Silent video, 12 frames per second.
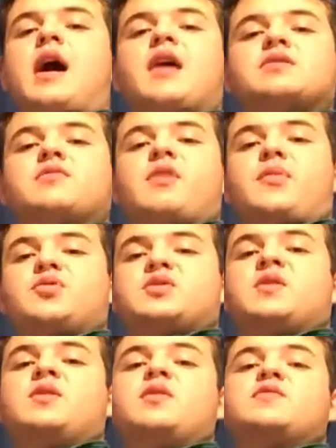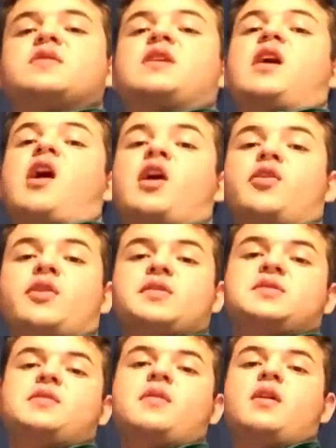House of Representatives and
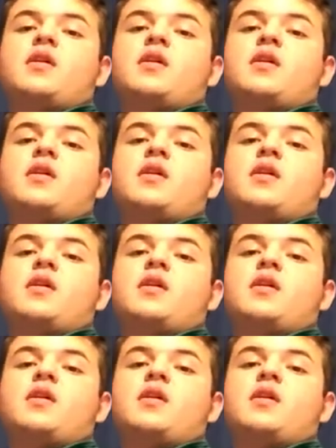Congress.